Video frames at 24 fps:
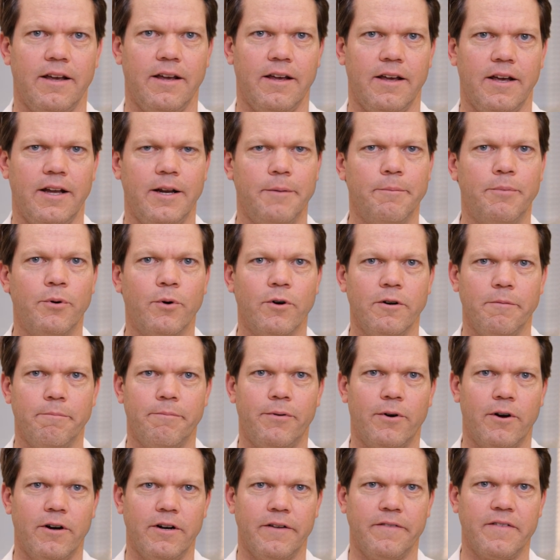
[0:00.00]
An important
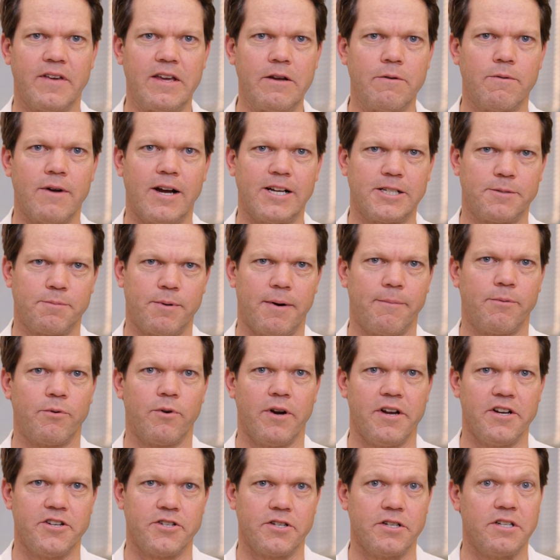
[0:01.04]
part of ERAS
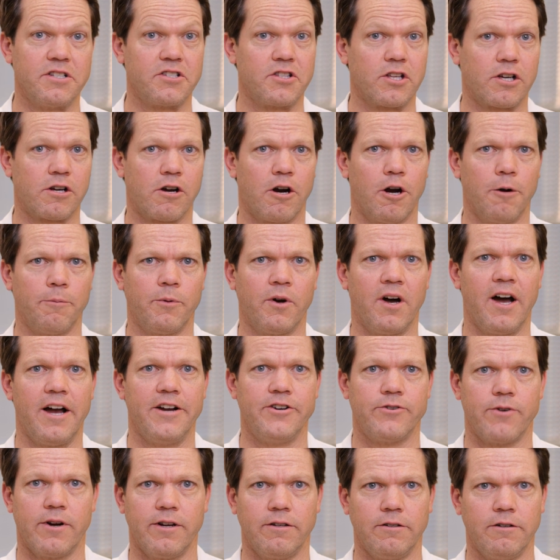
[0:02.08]
preparation is the
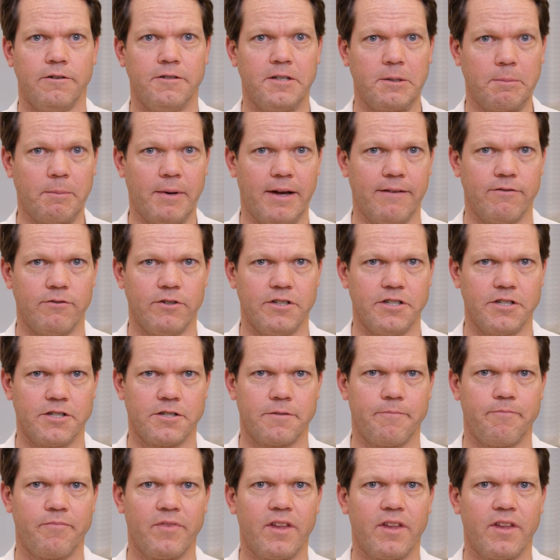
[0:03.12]
carbohydrate-loading beverage.